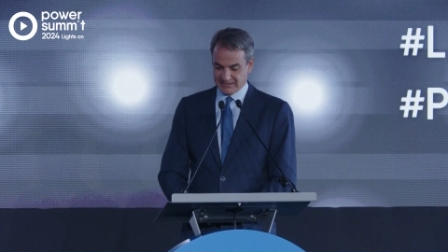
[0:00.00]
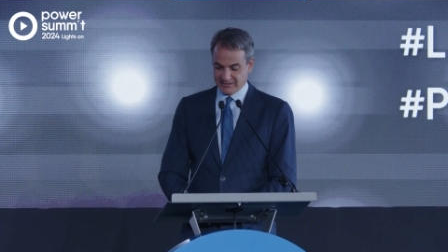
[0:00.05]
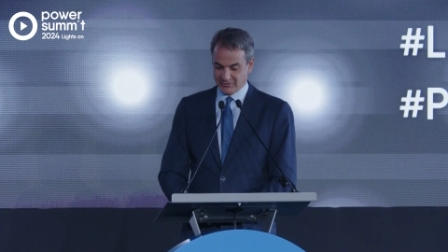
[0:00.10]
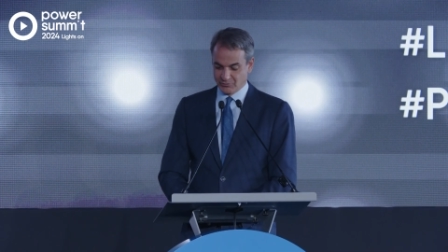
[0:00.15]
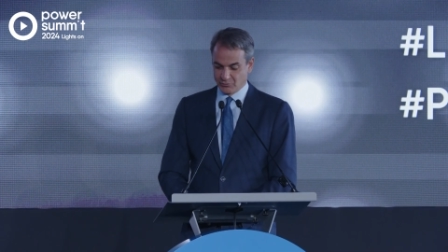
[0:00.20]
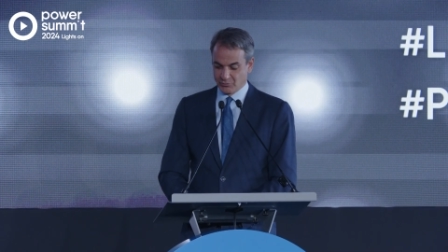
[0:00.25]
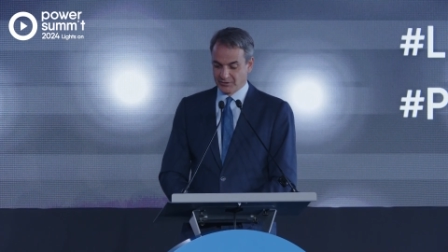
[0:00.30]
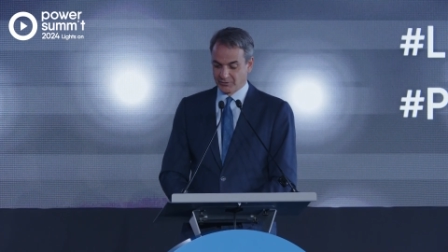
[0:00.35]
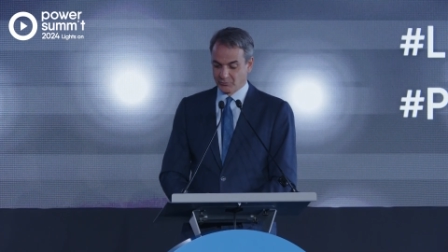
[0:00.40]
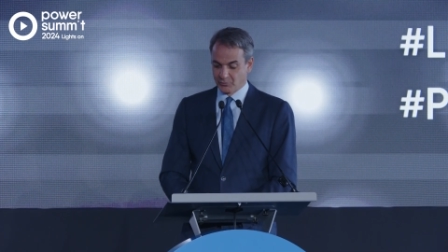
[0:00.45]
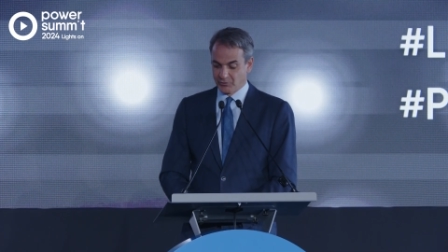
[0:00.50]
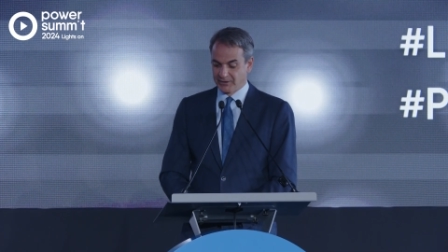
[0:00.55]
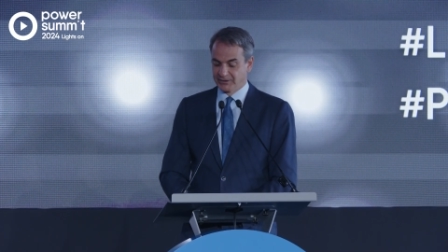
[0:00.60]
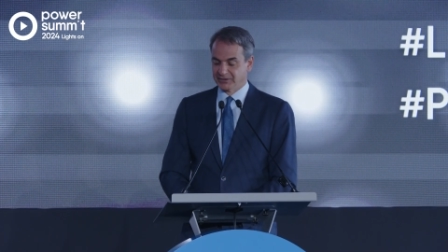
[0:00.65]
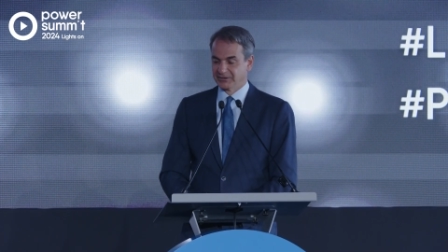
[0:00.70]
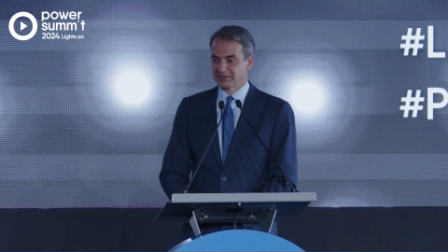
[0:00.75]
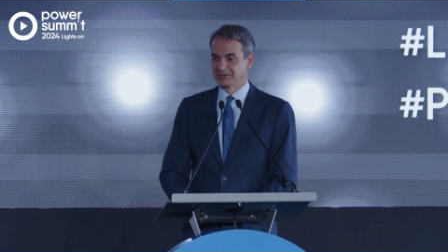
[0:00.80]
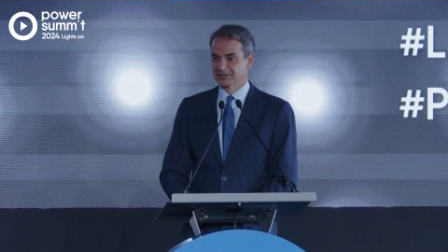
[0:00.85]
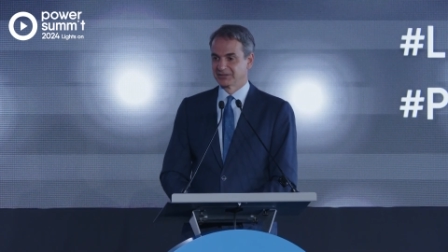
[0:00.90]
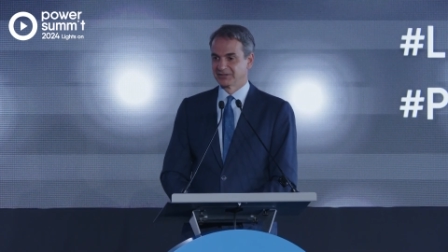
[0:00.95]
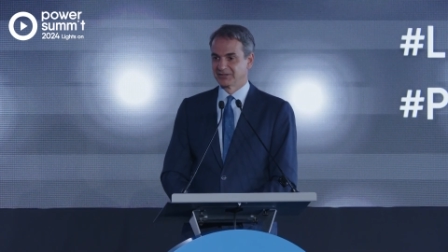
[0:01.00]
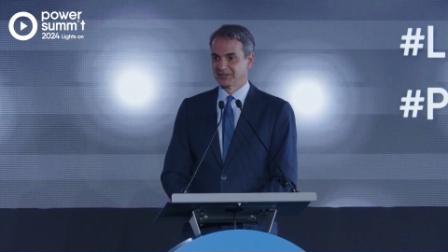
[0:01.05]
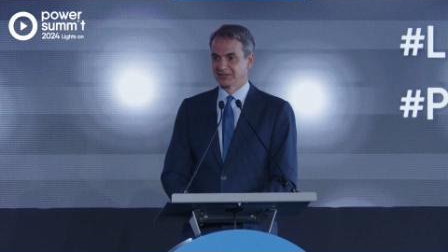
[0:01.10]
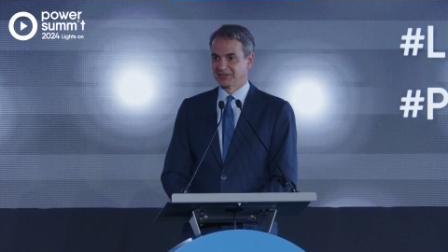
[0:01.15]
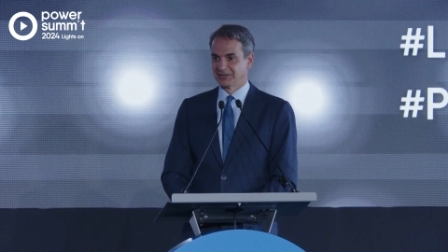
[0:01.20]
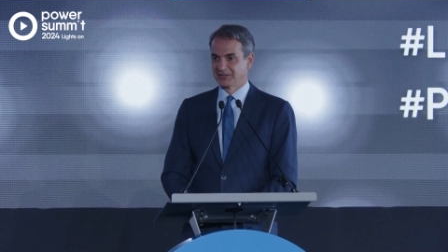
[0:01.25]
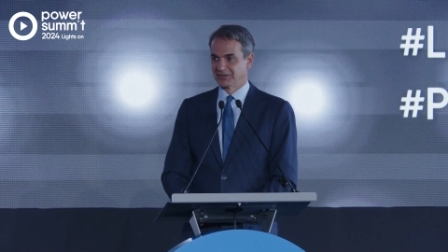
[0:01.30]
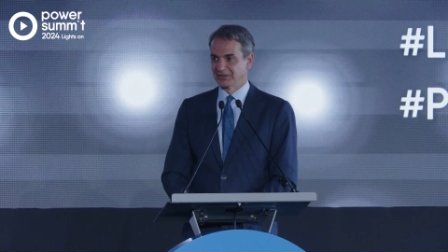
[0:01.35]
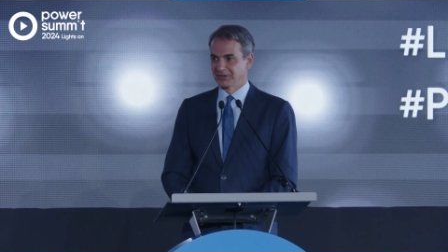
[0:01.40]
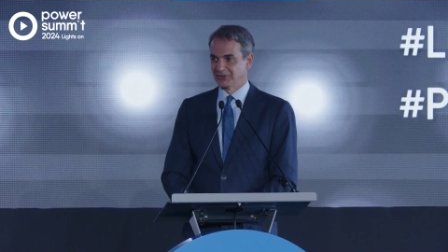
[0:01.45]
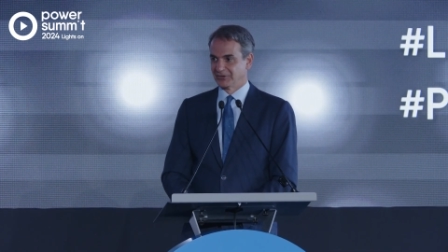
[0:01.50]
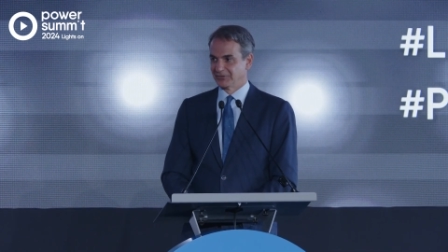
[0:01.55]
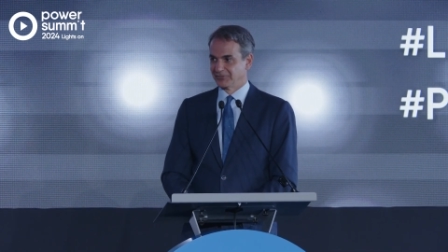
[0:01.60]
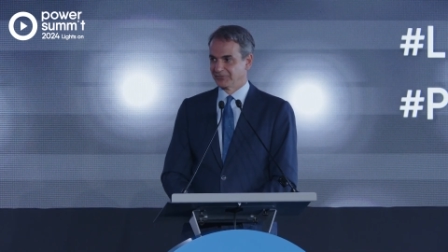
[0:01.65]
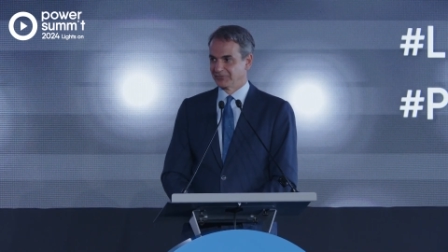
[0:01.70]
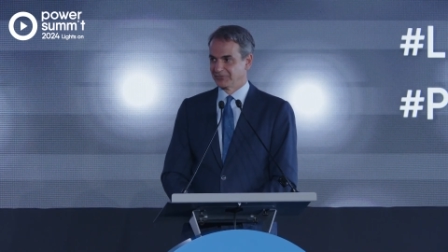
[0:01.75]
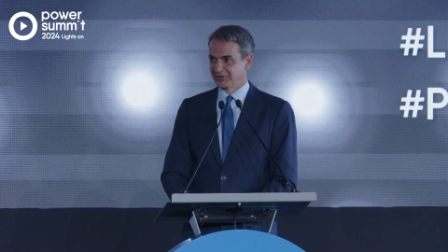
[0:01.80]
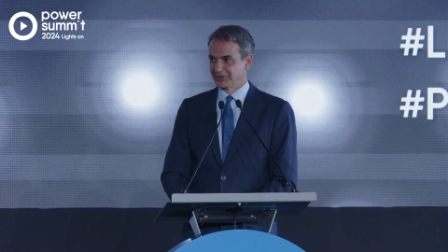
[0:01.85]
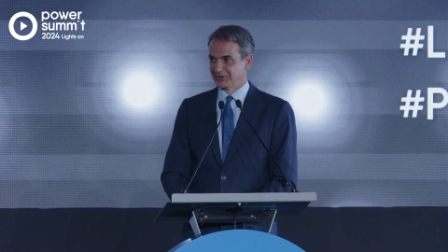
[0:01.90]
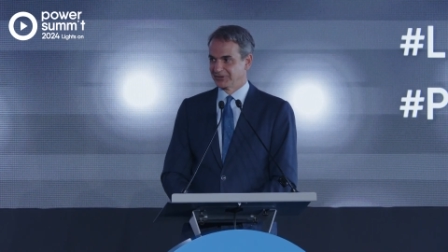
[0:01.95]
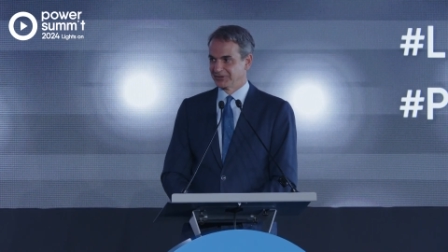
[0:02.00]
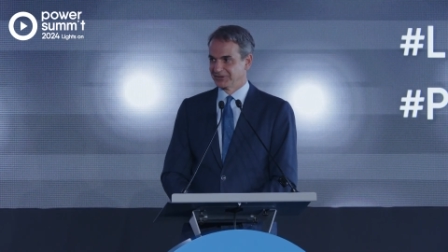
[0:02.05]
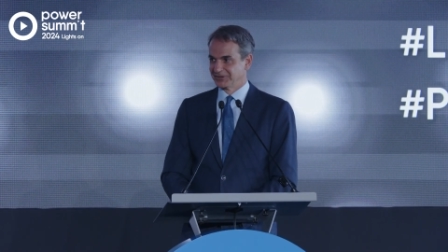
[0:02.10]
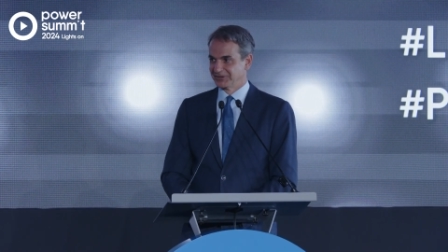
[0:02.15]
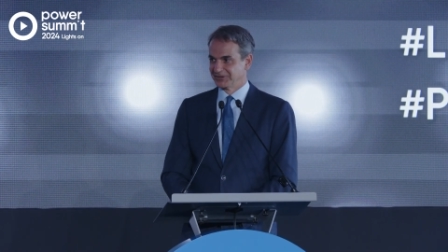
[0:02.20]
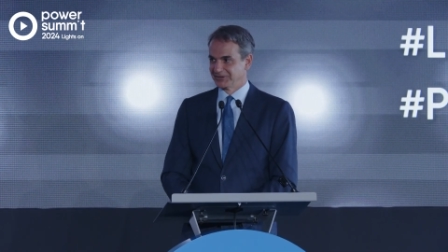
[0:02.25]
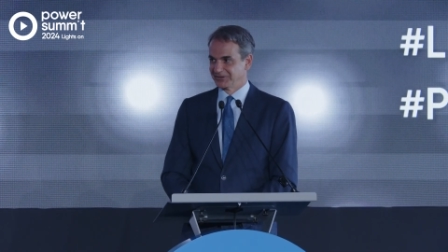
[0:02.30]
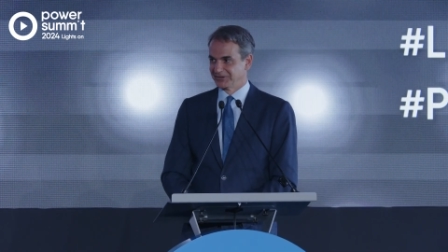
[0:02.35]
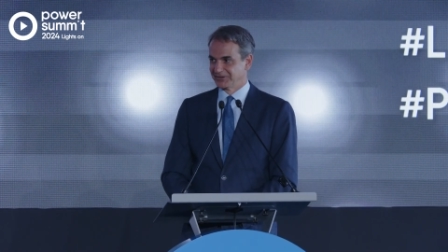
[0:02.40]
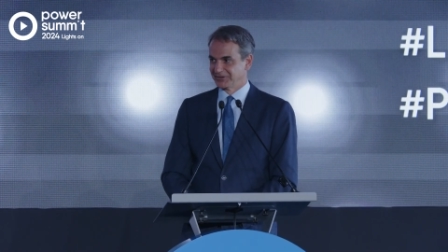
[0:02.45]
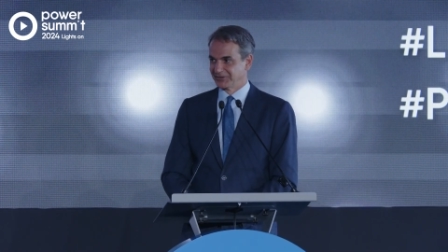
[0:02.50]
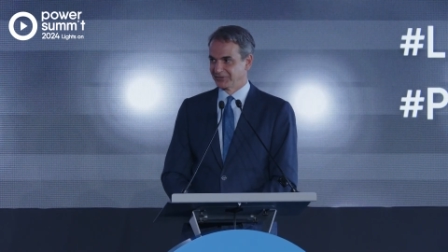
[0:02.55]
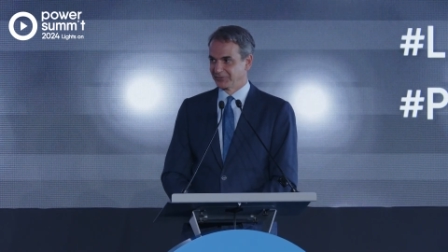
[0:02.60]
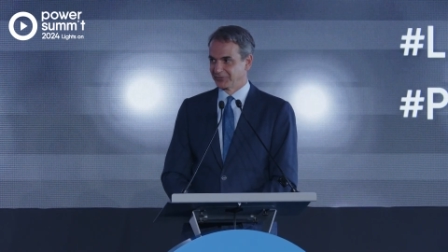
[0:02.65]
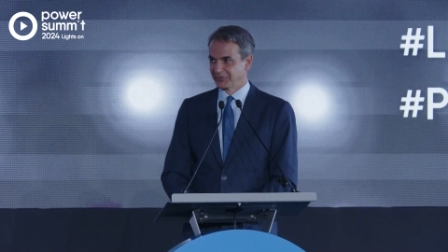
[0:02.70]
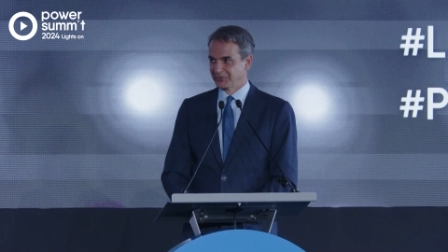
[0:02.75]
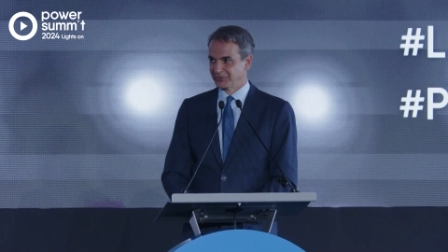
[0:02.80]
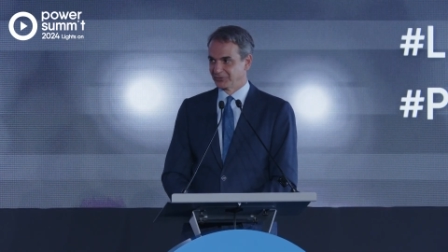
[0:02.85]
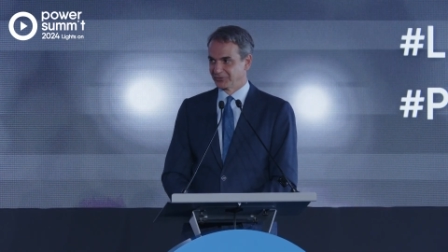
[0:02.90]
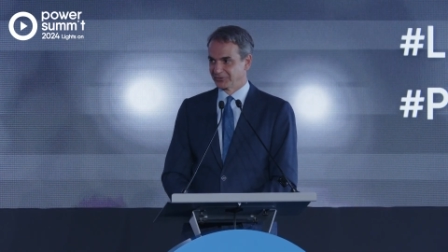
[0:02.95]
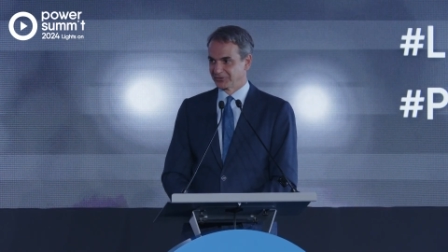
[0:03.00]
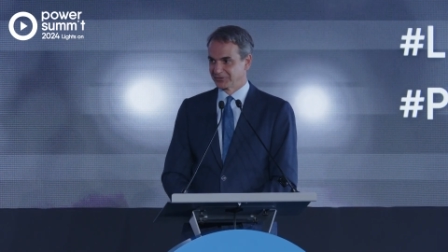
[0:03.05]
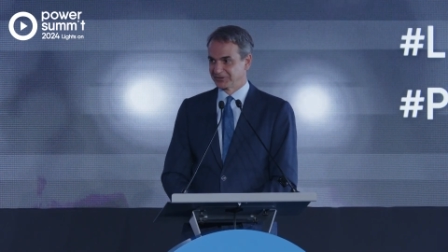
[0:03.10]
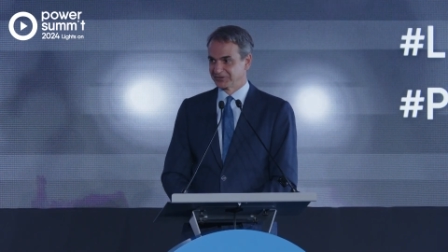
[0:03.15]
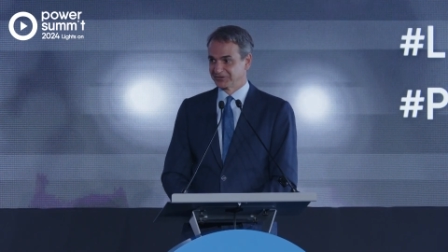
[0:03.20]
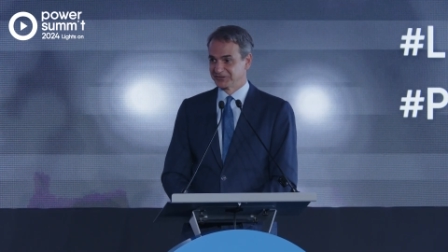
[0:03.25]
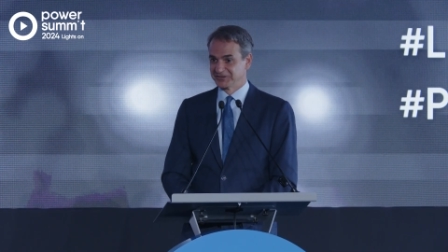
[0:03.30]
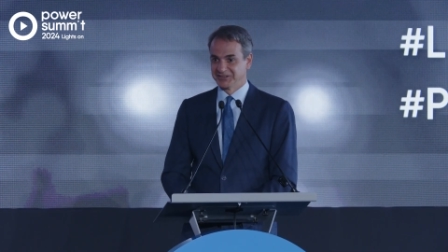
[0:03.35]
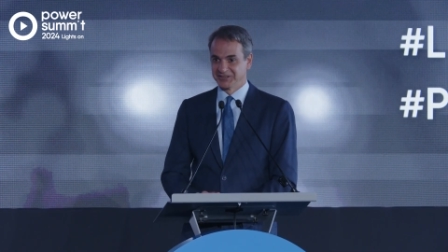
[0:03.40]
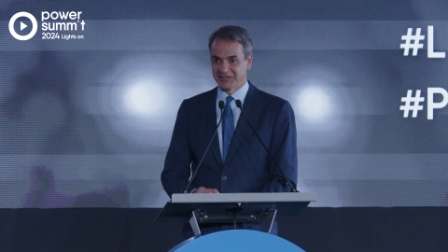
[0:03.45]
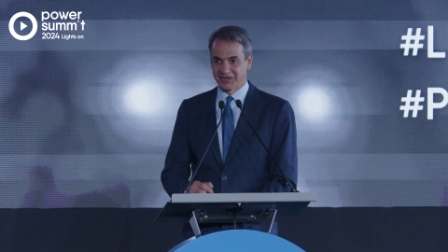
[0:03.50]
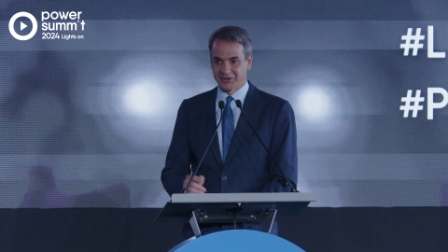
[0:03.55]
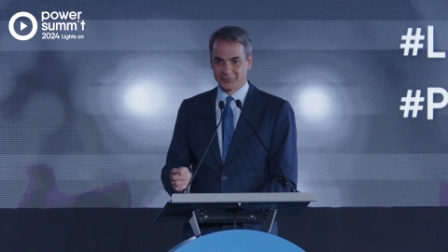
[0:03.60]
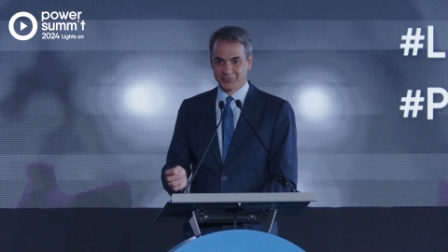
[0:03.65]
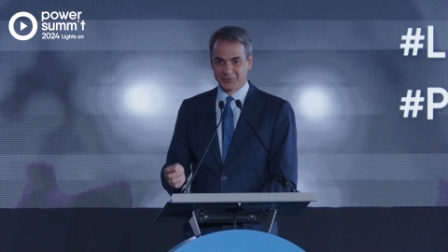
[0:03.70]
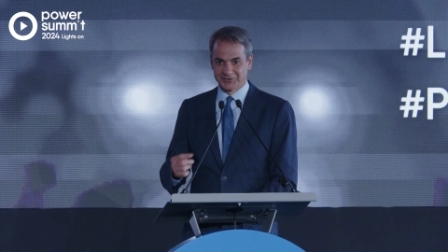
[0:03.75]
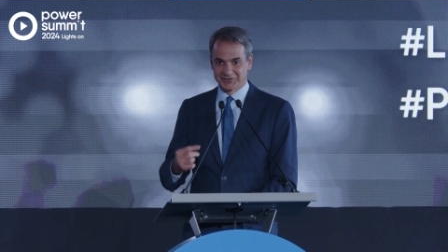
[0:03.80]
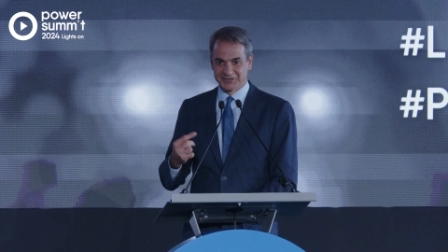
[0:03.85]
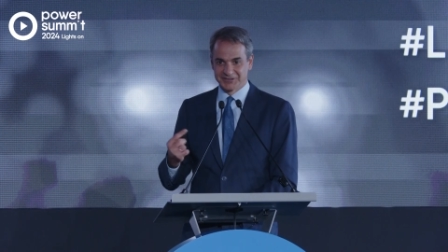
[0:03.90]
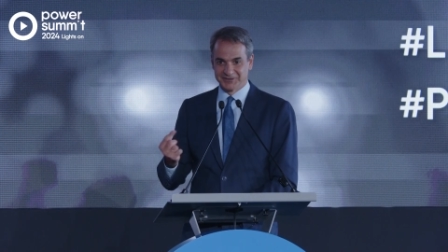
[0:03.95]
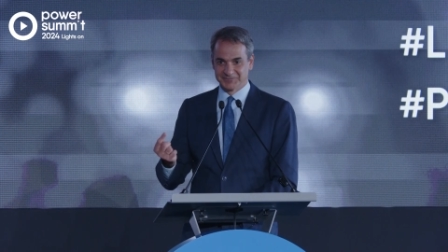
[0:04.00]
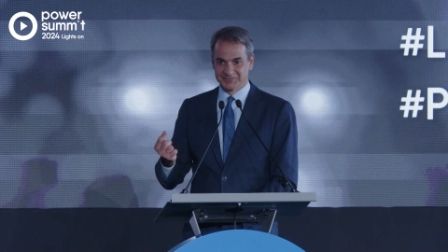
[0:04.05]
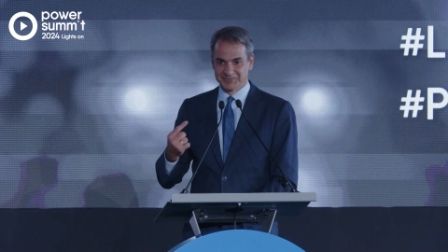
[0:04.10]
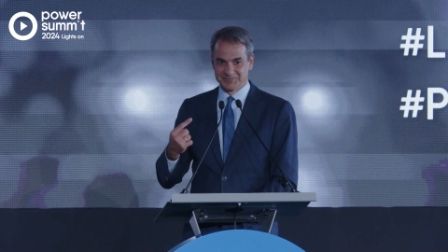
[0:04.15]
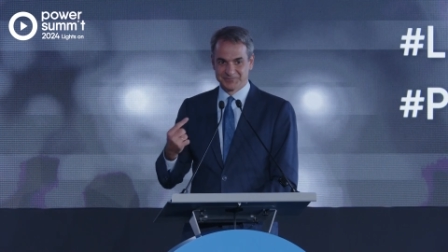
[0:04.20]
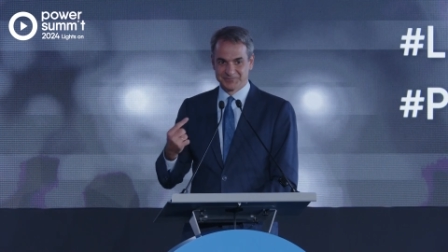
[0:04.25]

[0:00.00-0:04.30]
with the wind of the North Sea. I always keep